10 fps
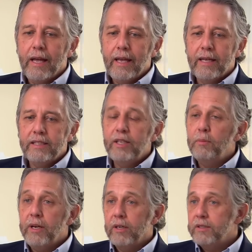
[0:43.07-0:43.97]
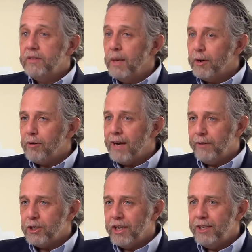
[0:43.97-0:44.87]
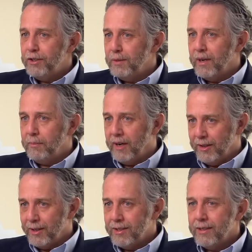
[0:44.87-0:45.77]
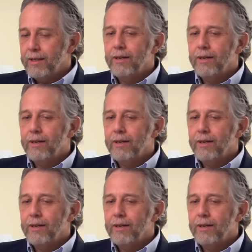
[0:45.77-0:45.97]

it's either because of demographic changes among mothers